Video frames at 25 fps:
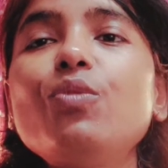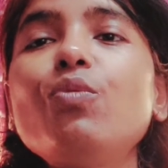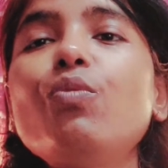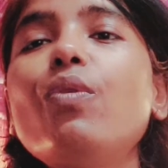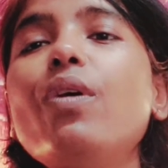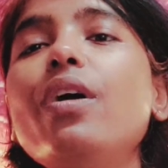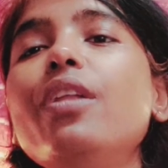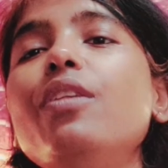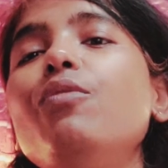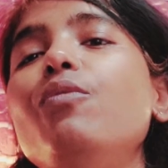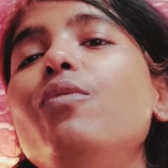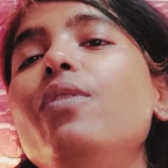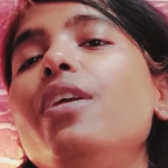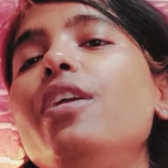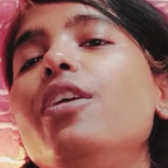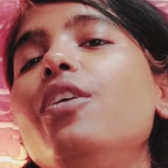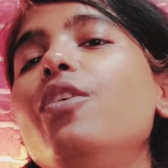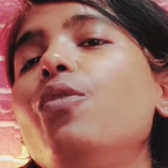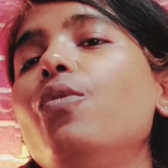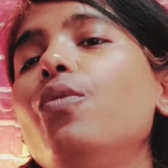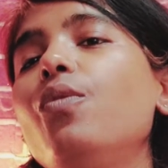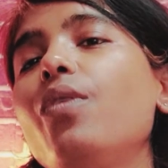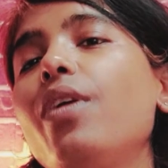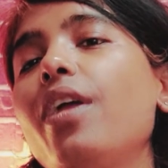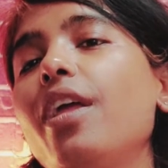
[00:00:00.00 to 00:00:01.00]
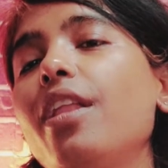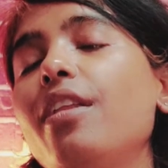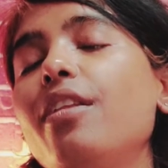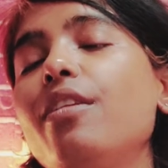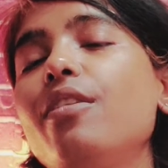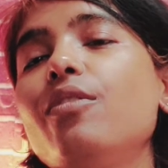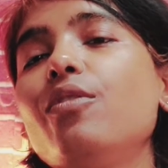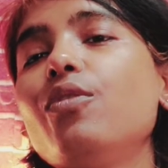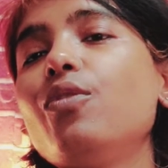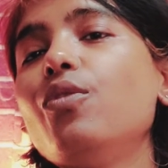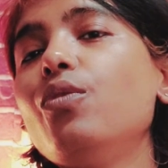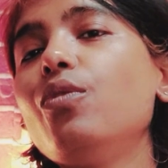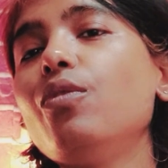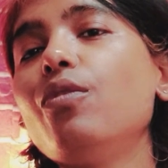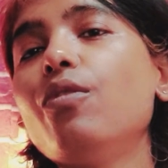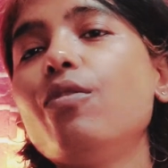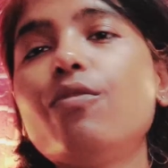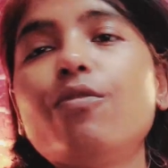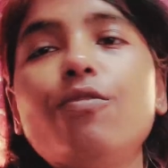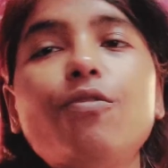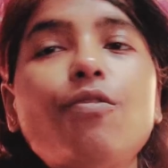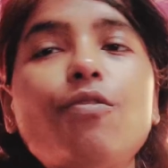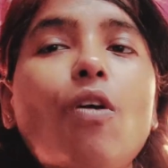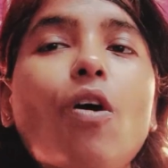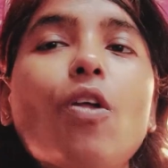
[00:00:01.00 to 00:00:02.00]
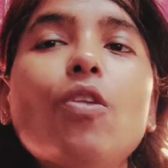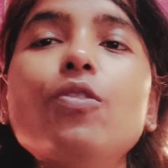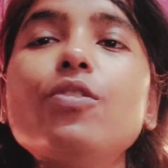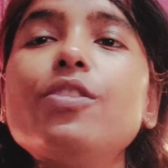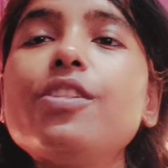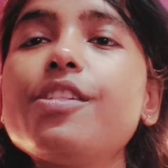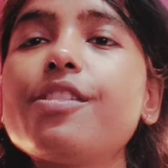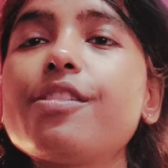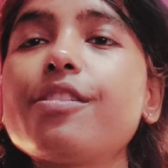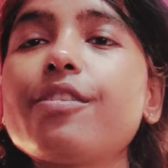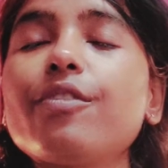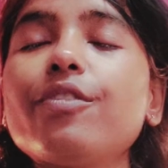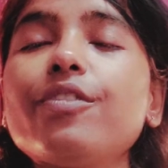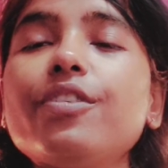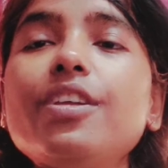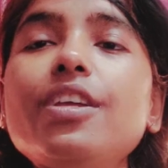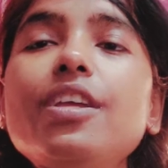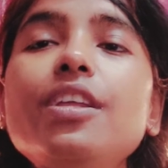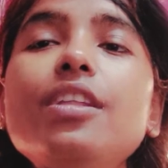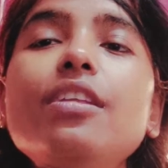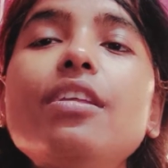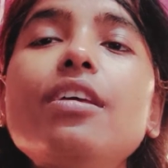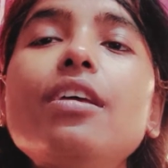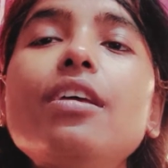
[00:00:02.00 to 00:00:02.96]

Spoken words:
1 week you can follow this routine.